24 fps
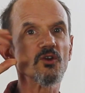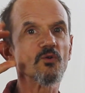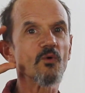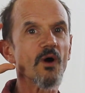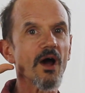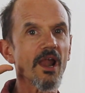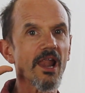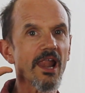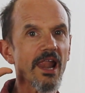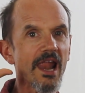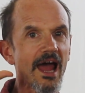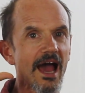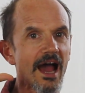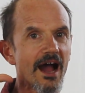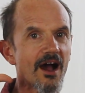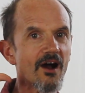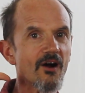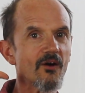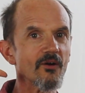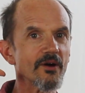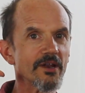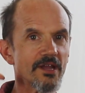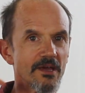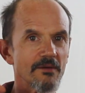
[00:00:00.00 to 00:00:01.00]
you
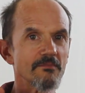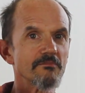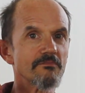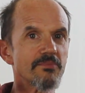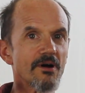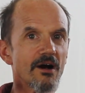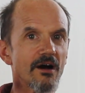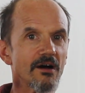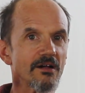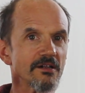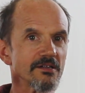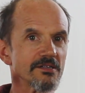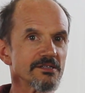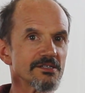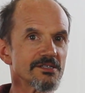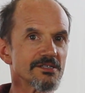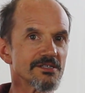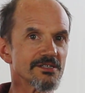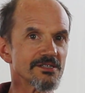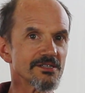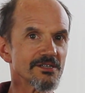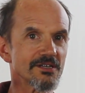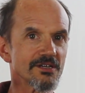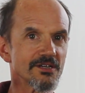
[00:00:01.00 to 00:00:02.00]
allow an
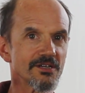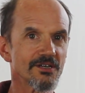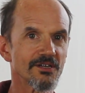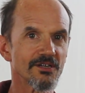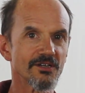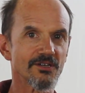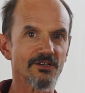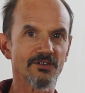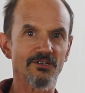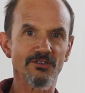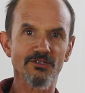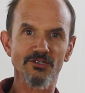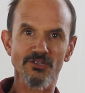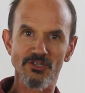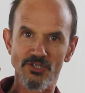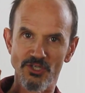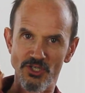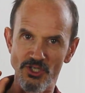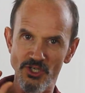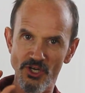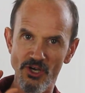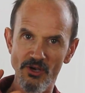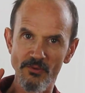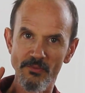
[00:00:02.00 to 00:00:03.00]
impulse to
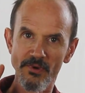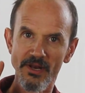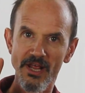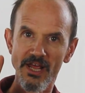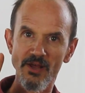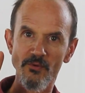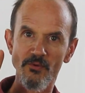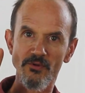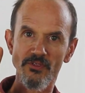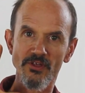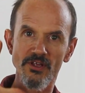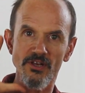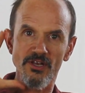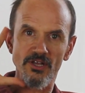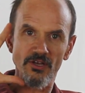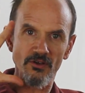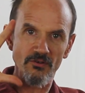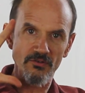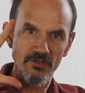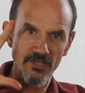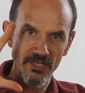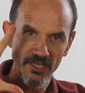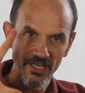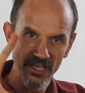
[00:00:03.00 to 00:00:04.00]
germinate within
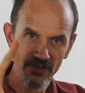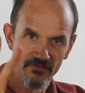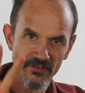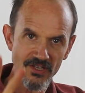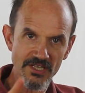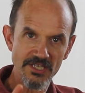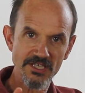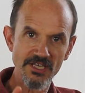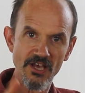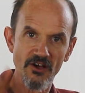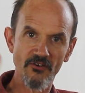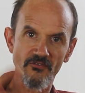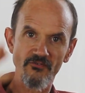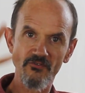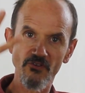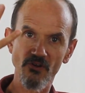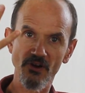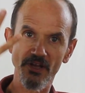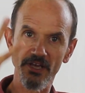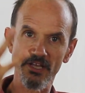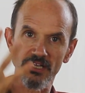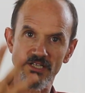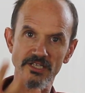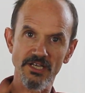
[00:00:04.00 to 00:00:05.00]
you, to give itself
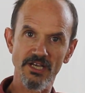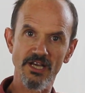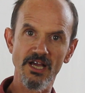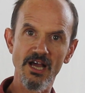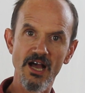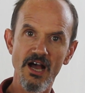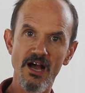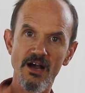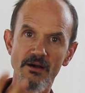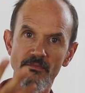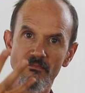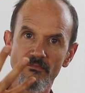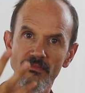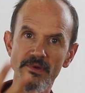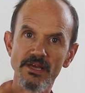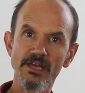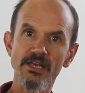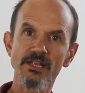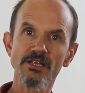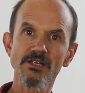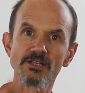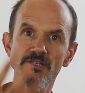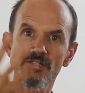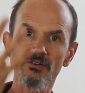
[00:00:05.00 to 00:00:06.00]
fully and to come
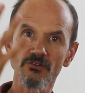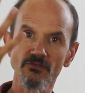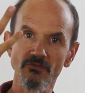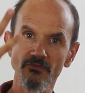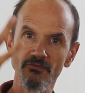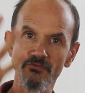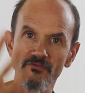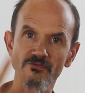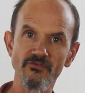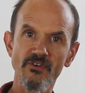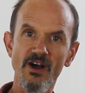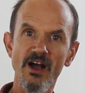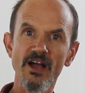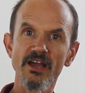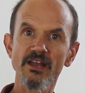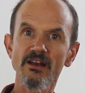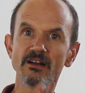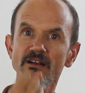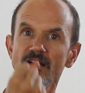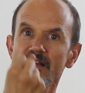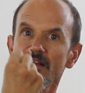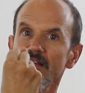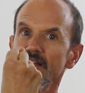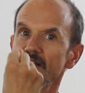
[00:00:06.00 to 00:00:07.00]
into
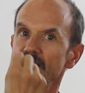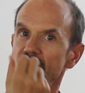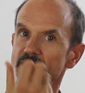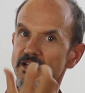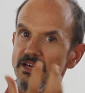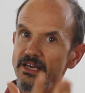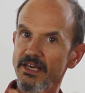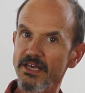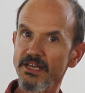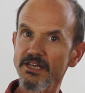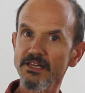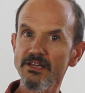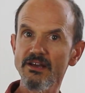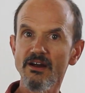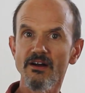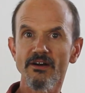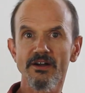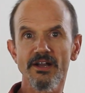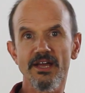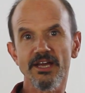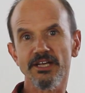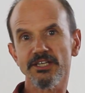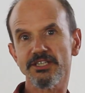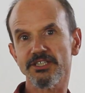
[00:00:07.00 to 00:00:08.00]
final
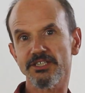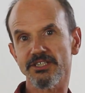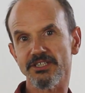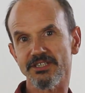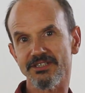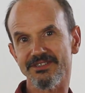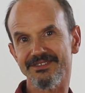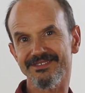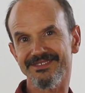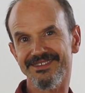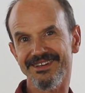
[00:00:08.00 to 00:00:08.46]
incarnation,